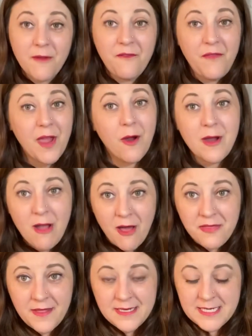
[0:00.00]
from a very
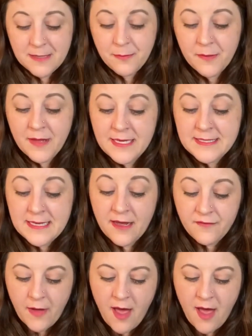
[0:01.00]
authentic place